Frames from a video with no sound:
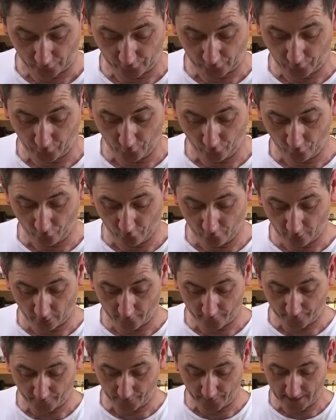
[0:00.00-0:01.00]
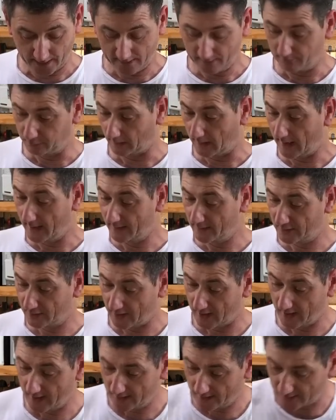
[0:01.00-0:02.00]
Tool-free blade
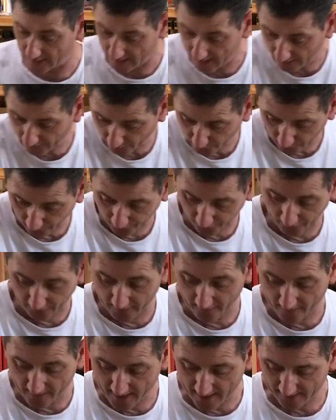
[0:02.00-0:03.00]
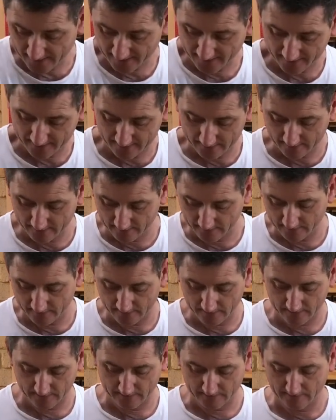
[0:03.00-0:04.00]
change. Yes, we've seen that.
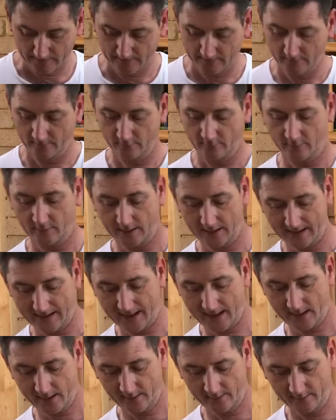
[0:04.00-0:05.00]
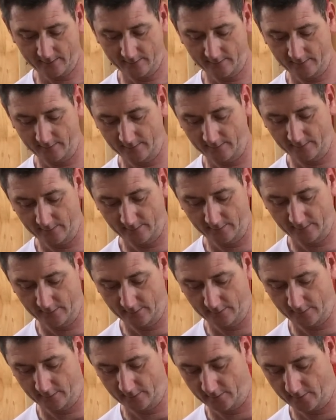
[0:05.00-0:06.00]
Voila.
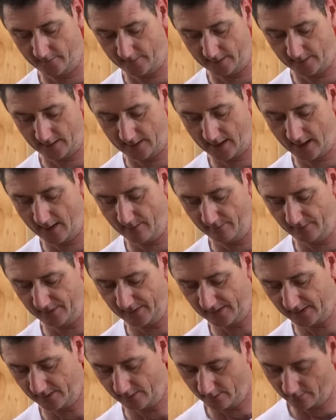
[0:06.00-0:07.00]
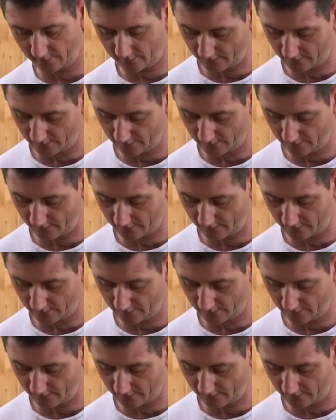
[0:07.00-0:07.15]
Off it comes.